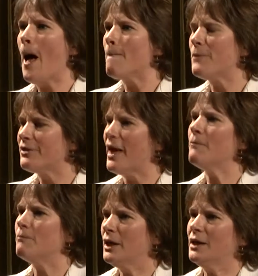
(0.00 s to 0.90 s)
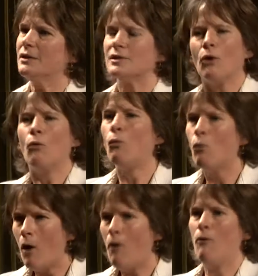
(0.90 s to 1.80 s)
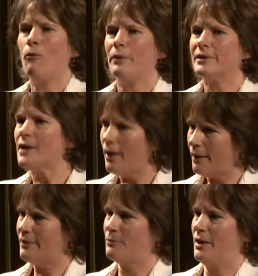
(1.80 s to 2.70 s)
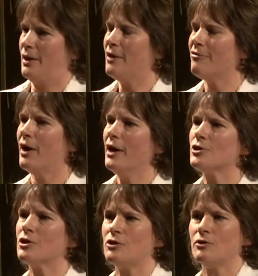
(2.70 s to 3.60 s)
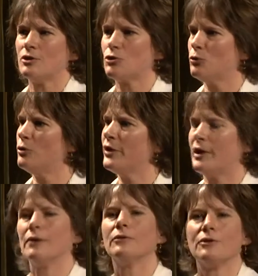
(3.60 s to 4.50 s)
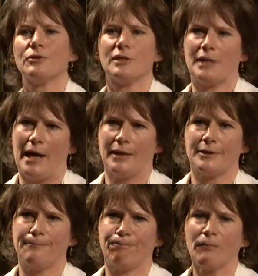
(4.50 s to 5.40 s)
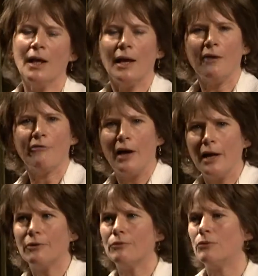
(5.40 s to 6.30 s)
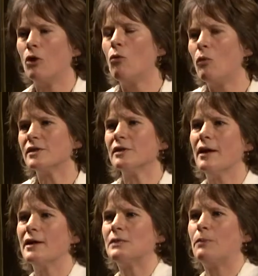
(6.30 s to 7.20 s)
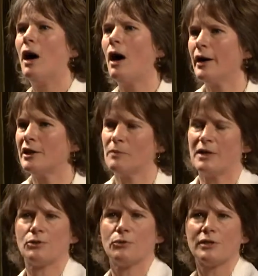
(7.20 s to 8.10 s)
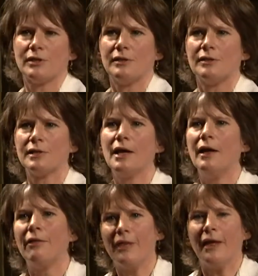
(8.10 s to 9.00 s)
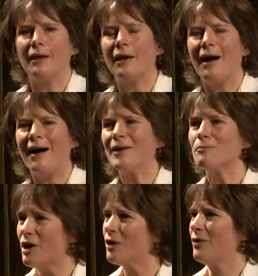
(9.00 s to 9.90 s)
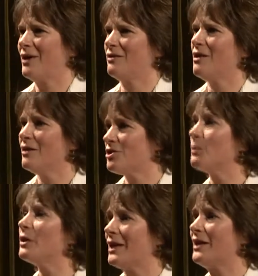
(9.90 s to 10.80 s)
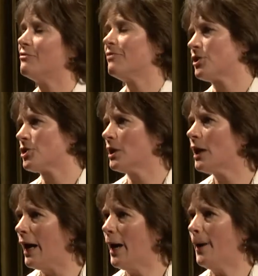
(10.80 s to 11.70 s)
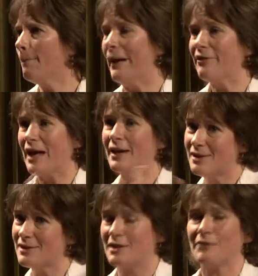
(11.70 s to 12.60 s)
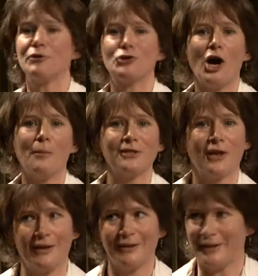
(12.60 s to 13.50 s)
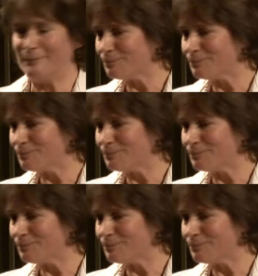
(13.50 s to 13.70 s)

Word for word: But that means, woe betide me if I should use a tool that I don't understand. If I don't know what lies behind my sources, then I am not creating knowledge, I'm creating fiction. Um, and that is a different job entirely.